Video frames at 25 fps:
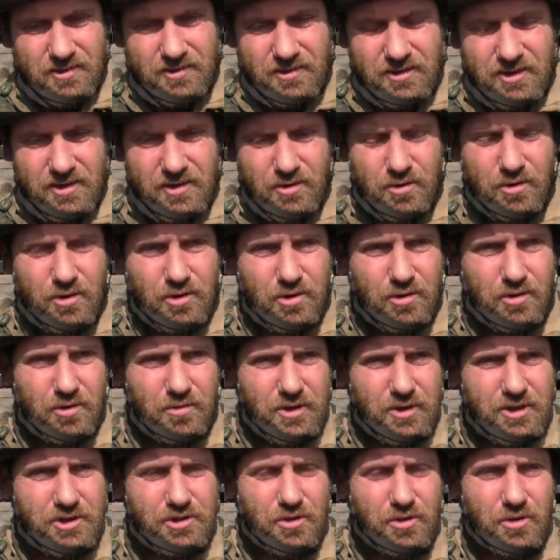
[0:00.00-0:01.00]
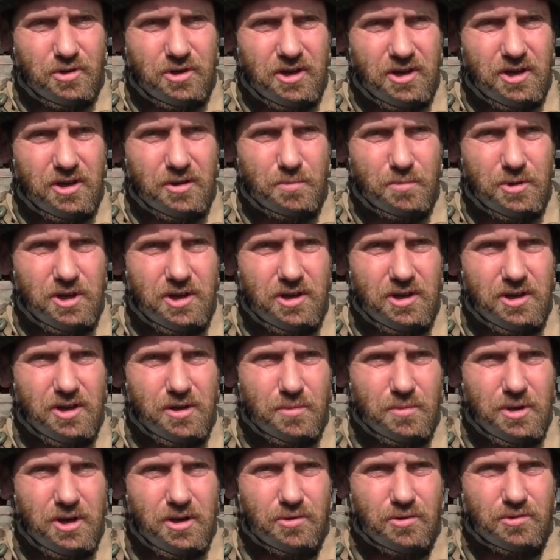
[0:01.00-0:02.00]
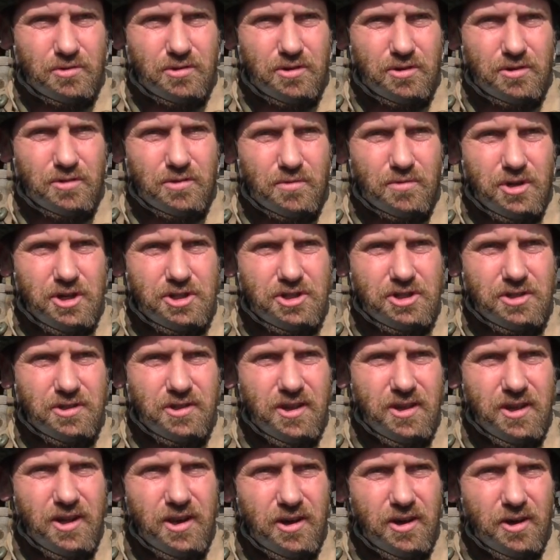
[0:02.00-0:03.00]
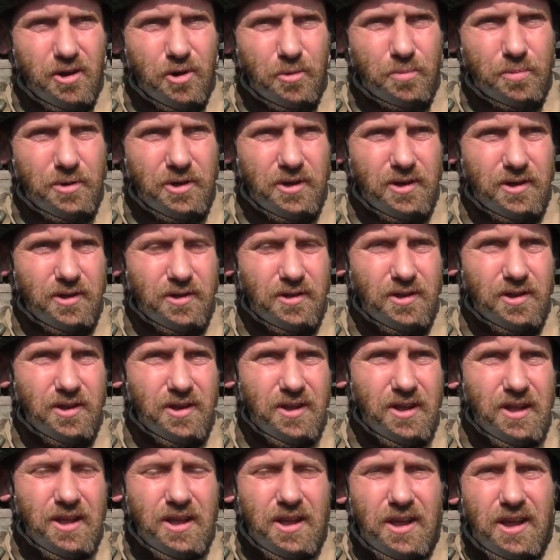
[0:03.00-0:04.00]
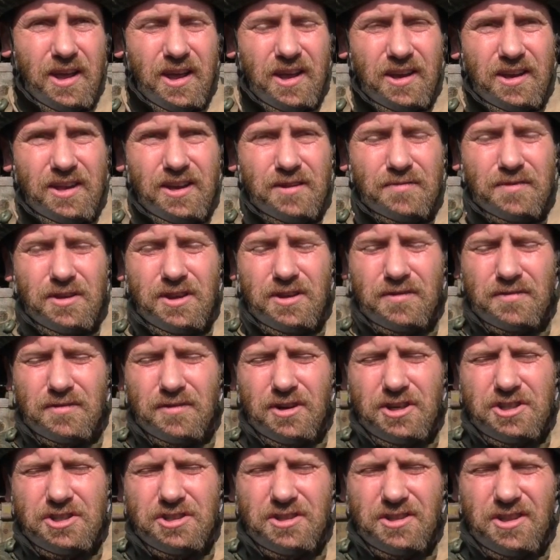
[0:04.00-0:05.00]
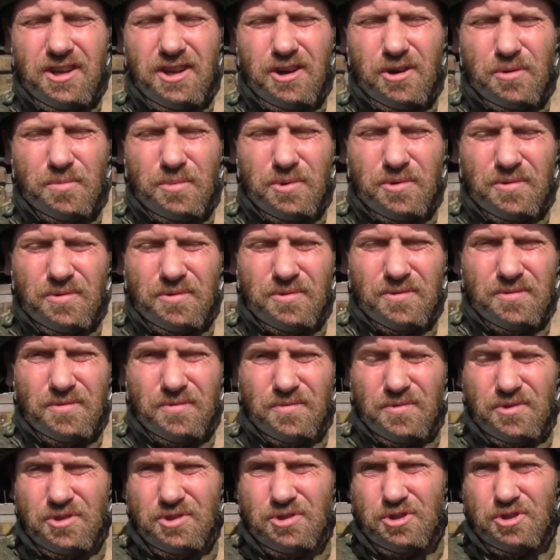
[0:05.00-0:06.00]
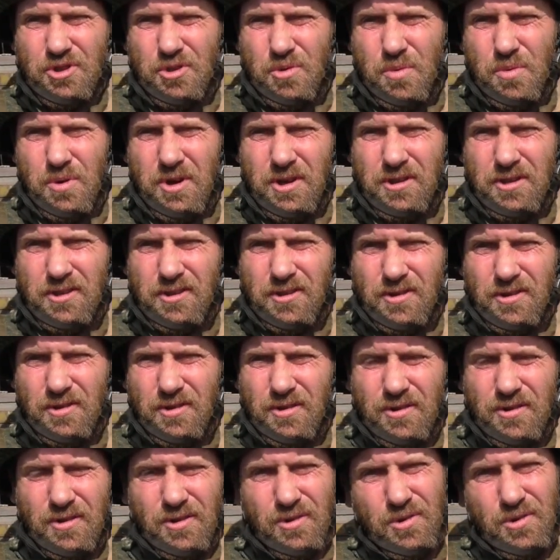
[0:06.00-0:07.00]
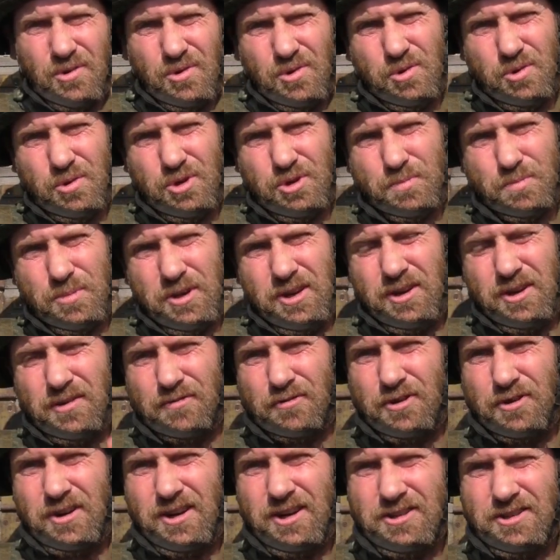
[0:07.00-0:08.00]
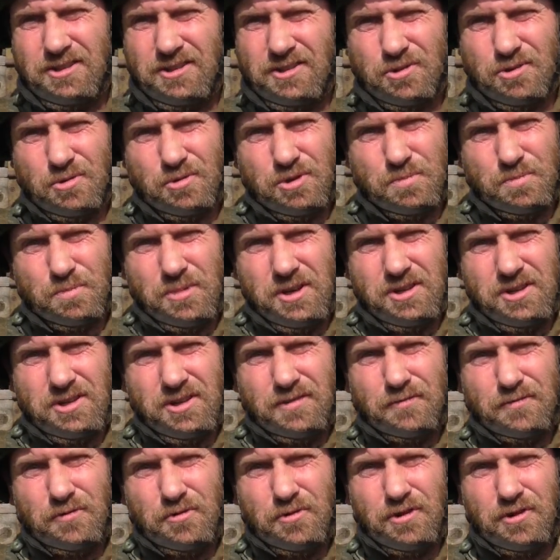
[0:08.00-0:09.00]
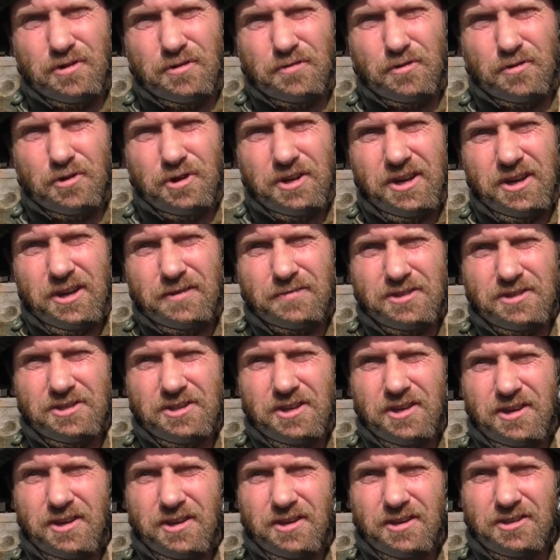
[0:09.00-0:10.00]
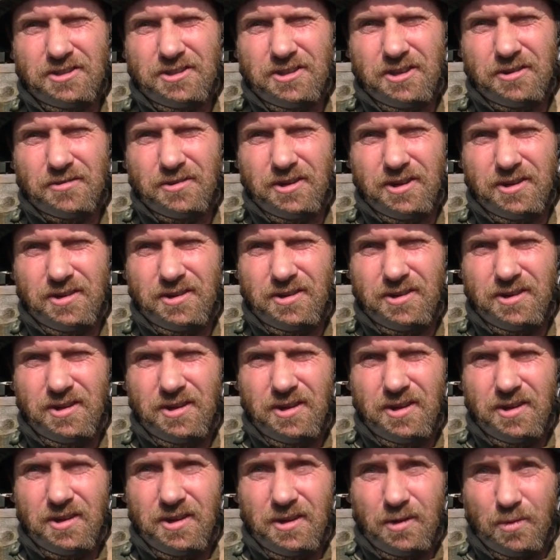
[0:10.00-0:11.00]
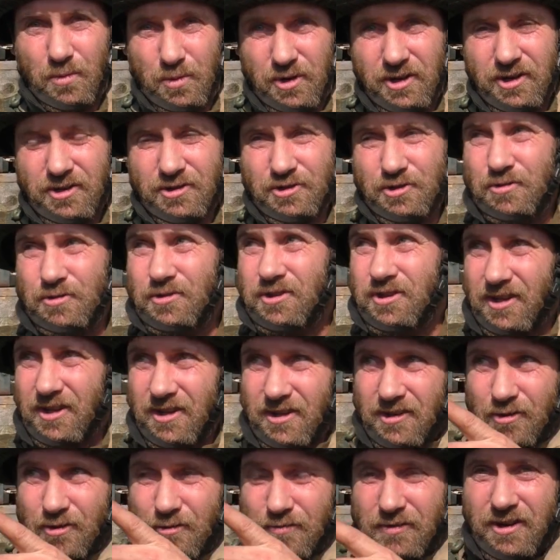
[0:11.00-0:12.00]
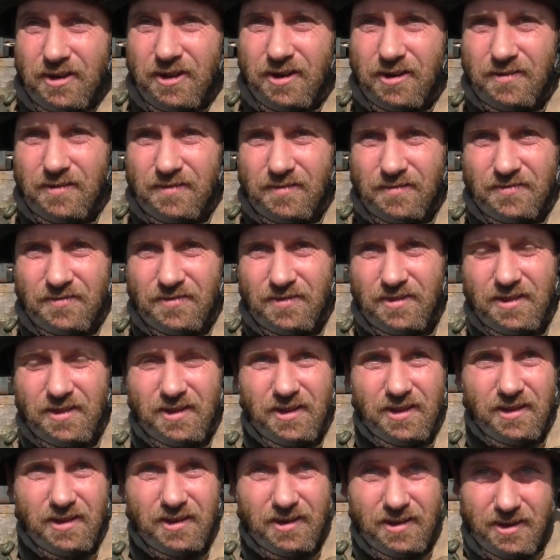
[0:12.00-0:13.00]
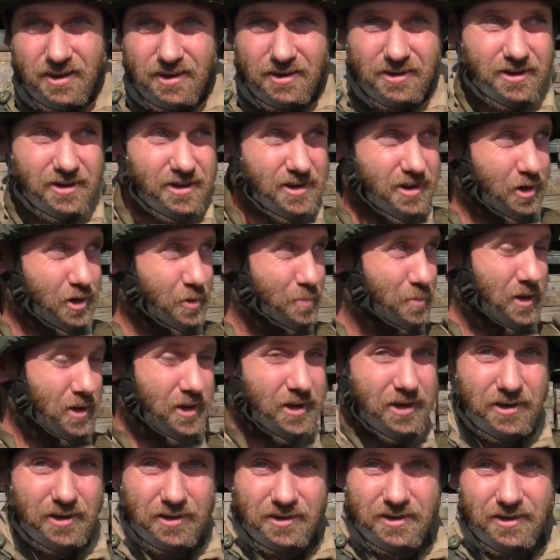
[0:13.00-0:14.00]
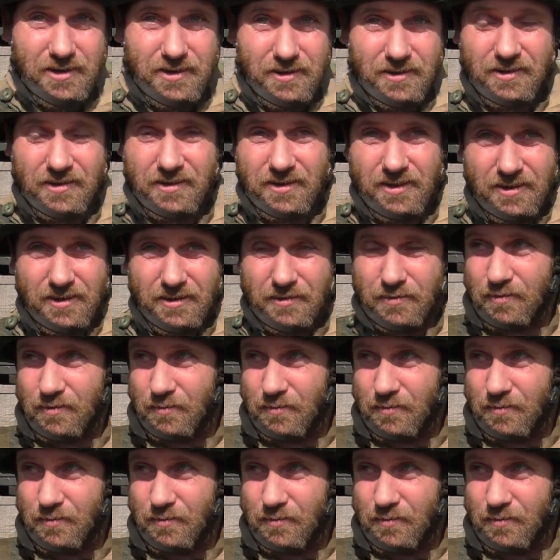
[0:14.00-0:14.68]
they're always talking in the media about Russian help, and even if Russian help, so what? Who is paying for ISIS? Who is paying for the FSA in Syria? We are doing that over there, and here they are complaining that